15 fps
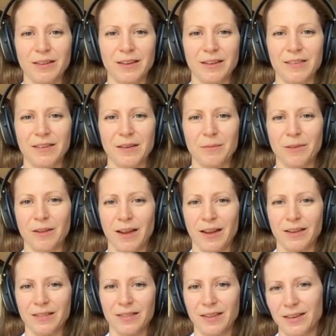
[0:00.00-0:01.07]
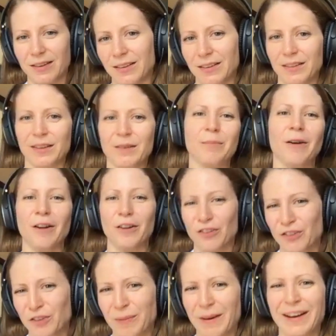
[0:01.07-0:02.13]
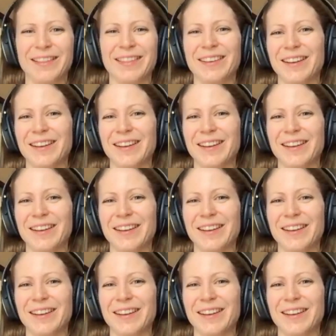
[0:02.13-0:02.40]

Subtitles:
and it seemed like they didn't get budged by